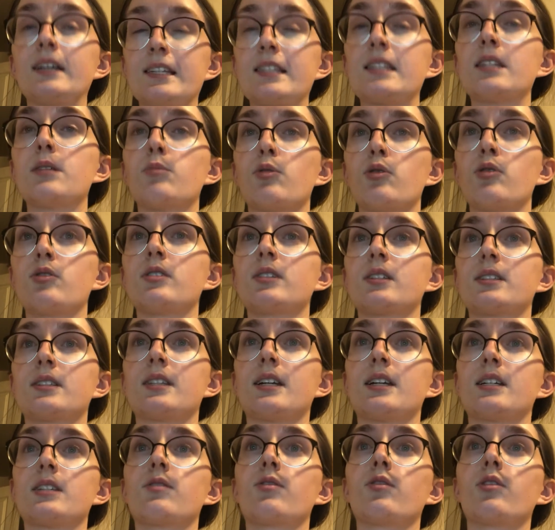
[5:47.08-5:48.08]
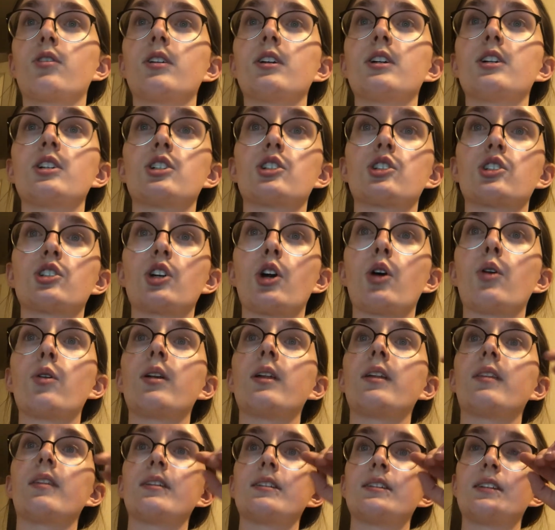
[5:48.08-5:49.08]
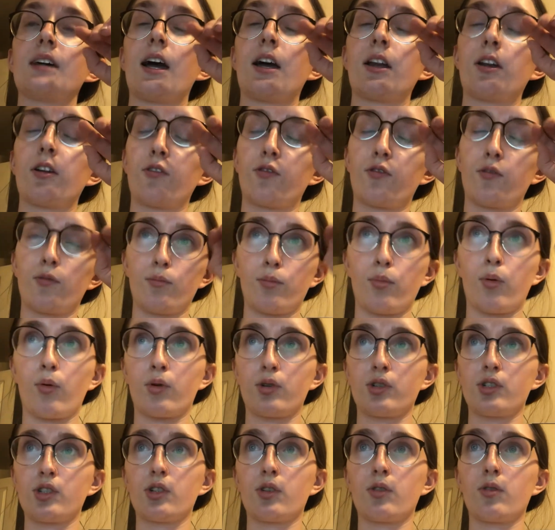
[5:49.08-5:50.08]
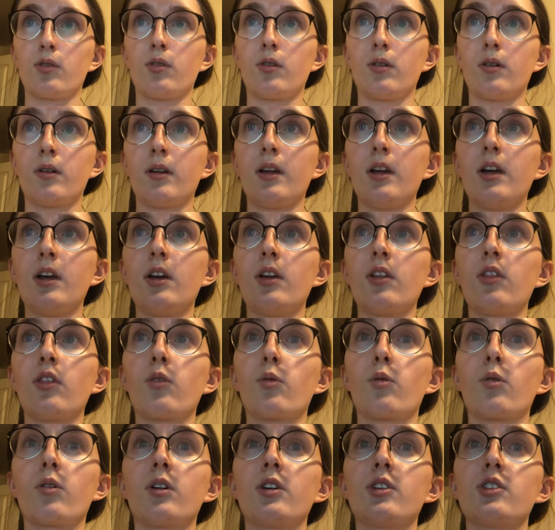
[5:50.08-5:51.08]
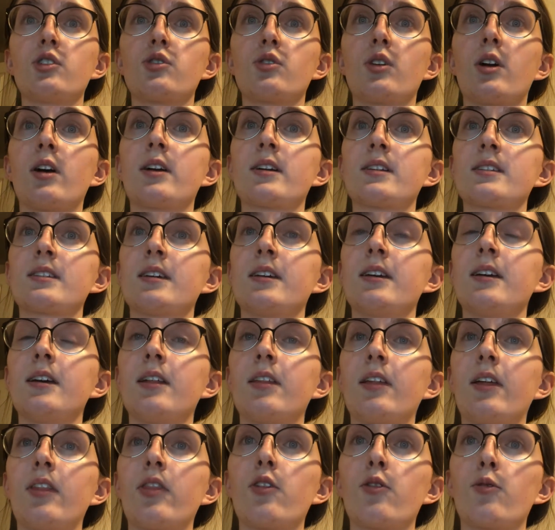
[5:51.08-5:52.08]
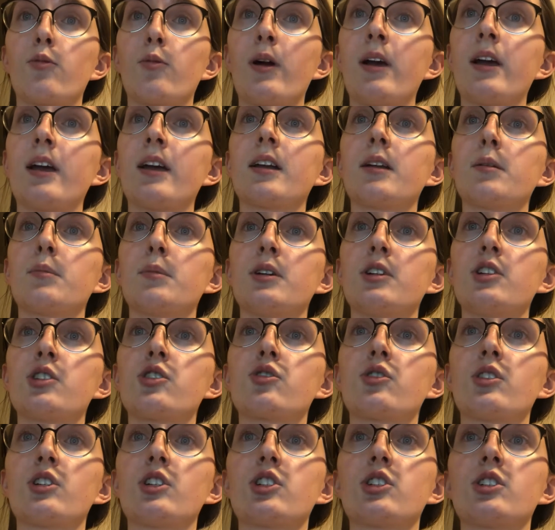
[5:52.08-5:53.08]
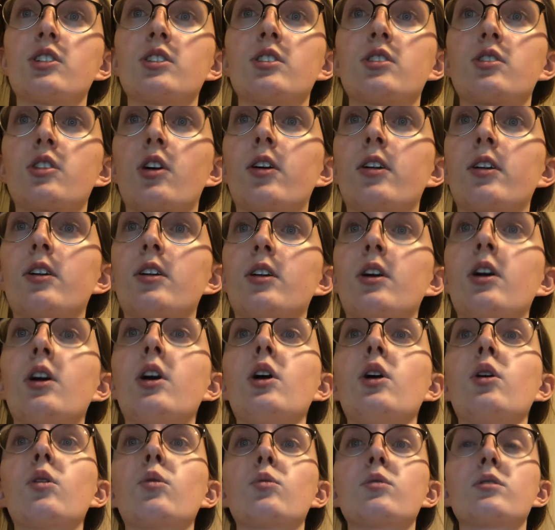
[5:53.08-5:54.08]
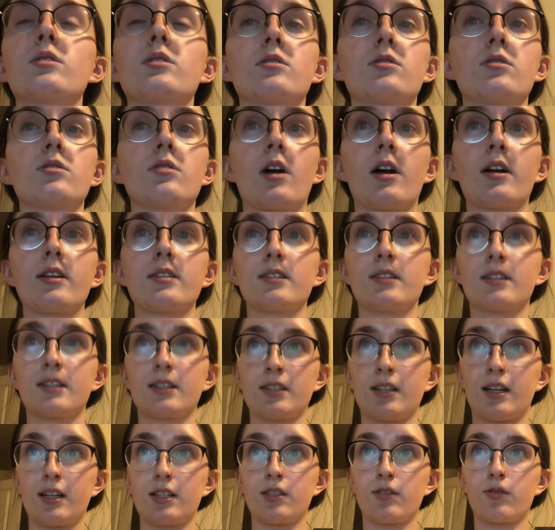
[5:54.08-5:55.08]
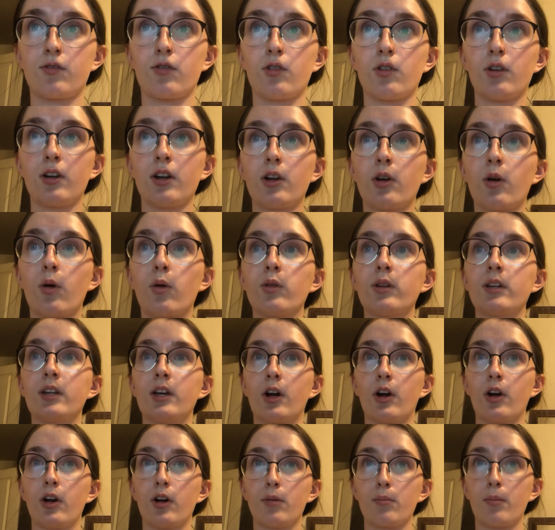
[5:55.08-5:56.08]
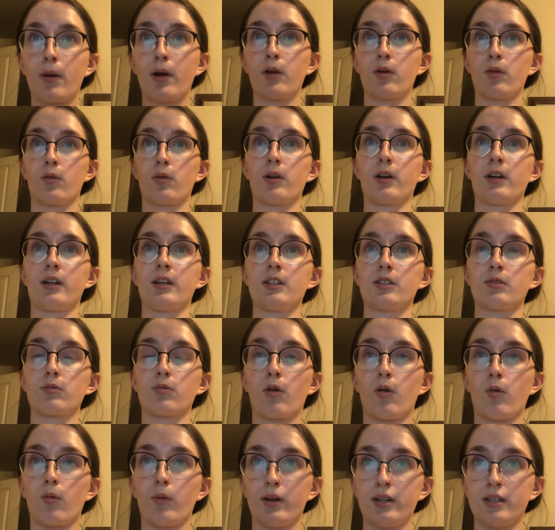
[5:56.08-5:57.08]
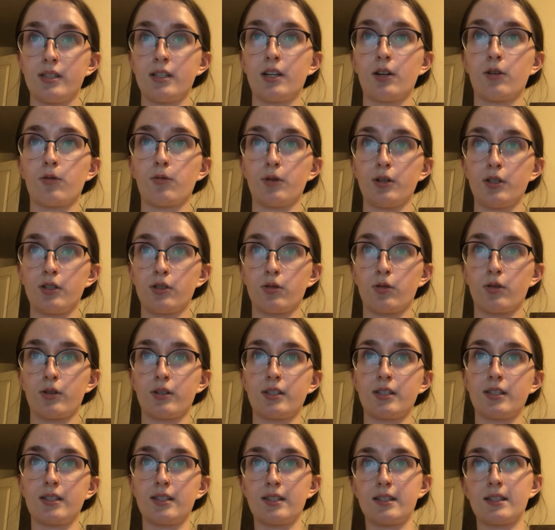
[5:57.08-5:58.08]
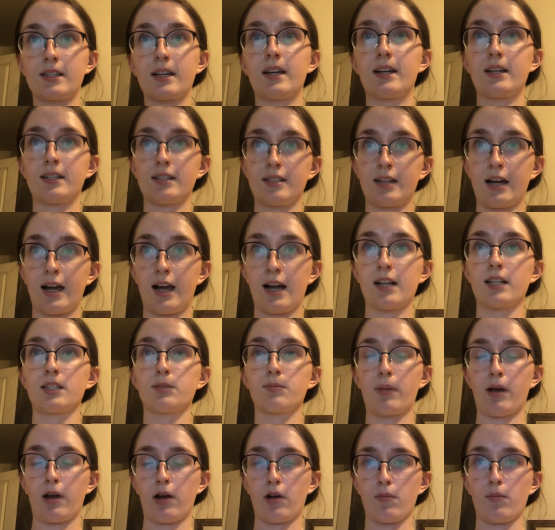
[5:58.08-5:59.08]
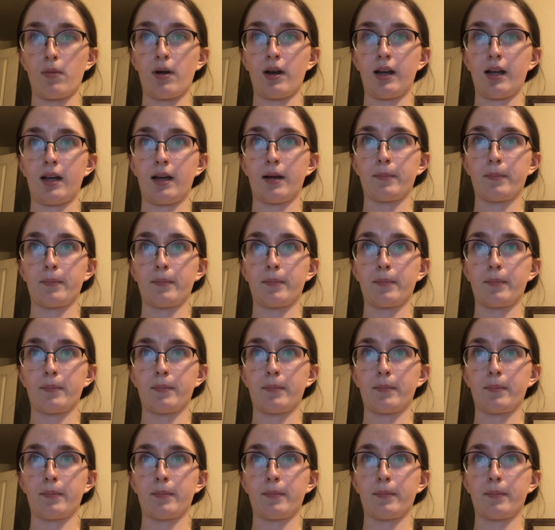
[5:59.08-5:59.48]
most successful is shown in the data from Portugal. The war on drugs that the Reagan administration started was not successful and only hurt minorities while wasting resources and taxpayer money.